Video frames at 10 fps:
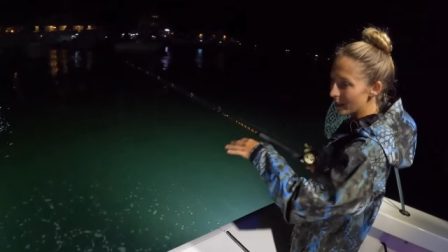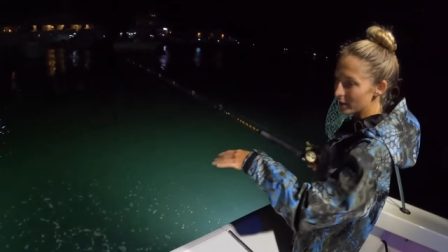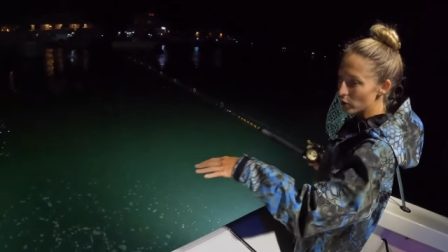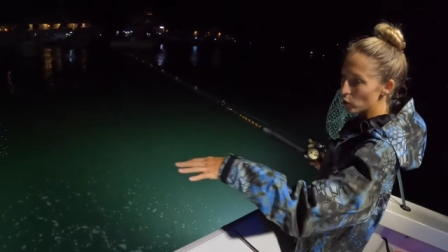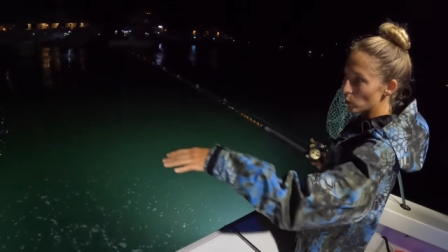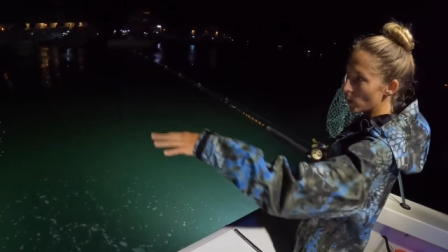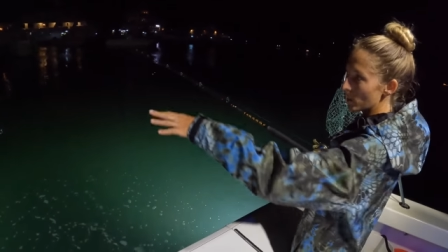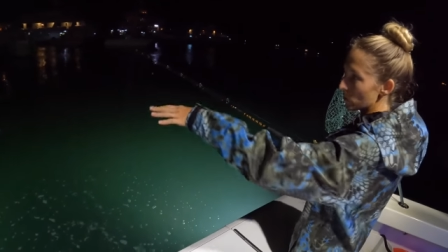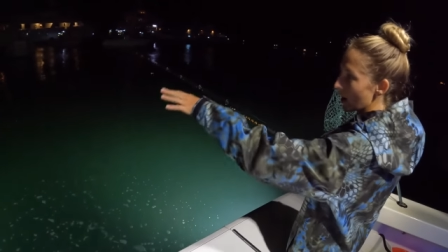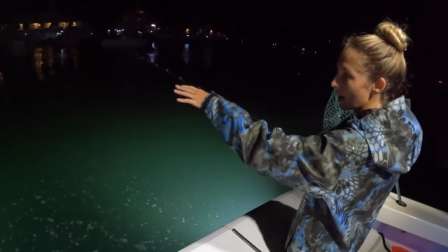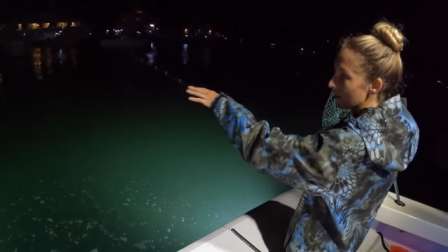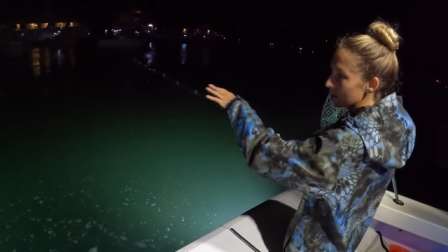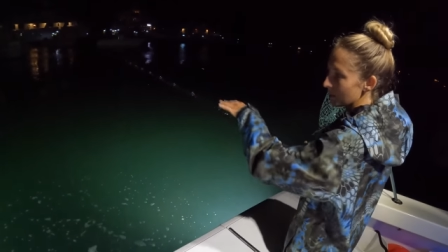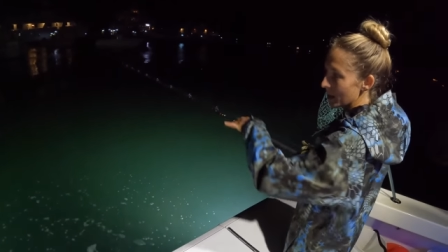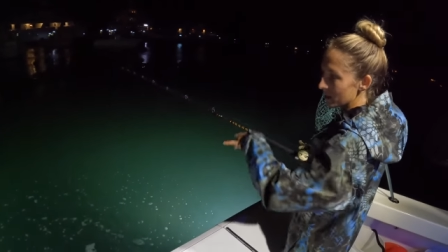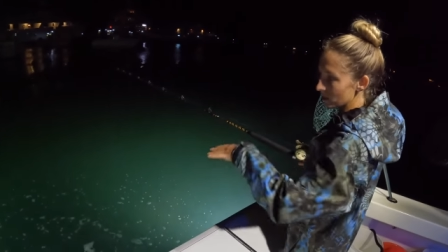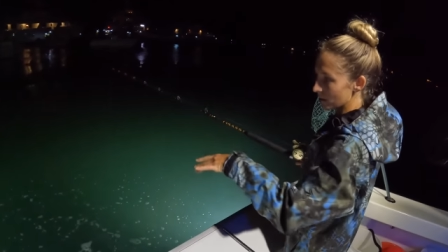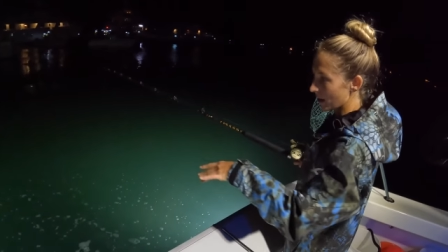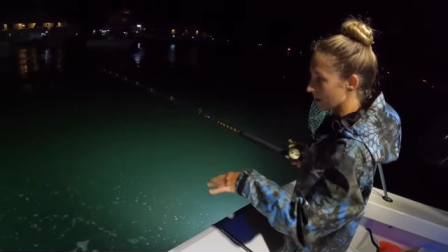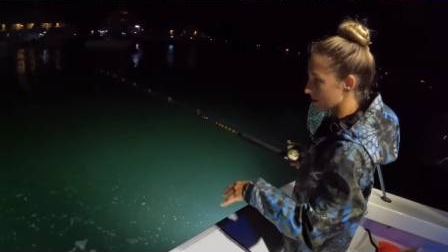of like just swim around and make their
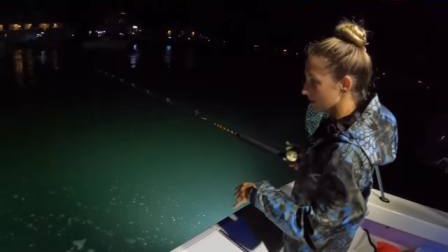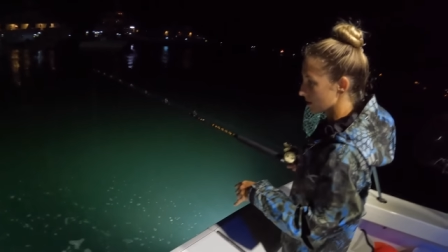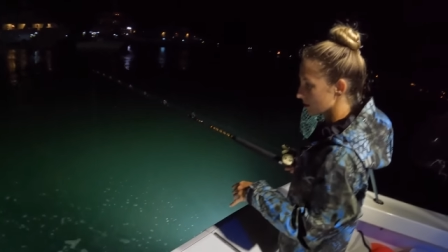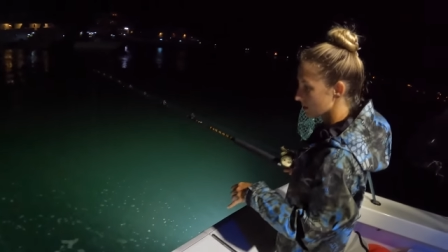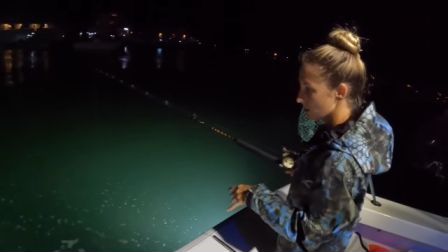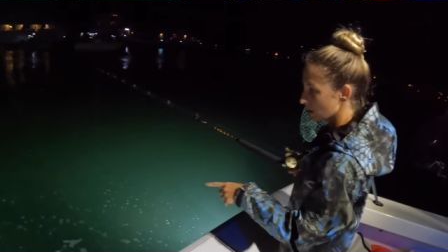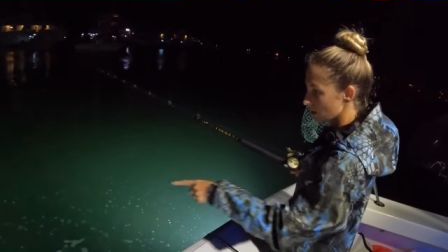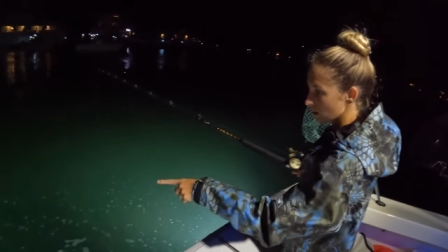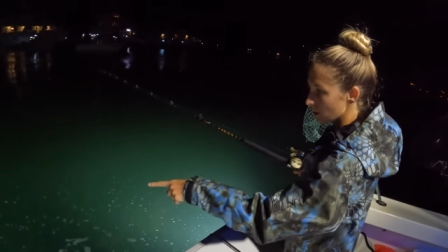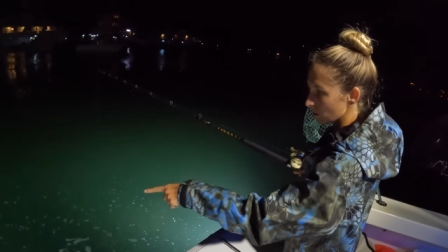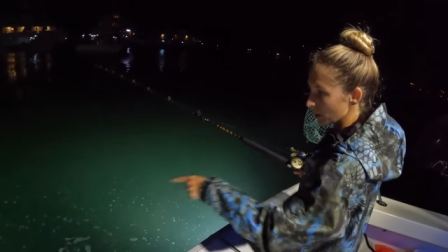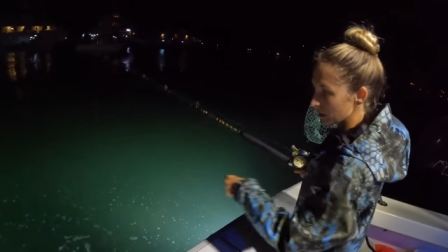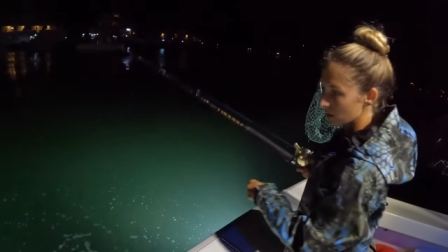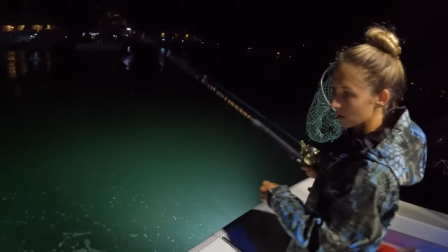rounds. Like,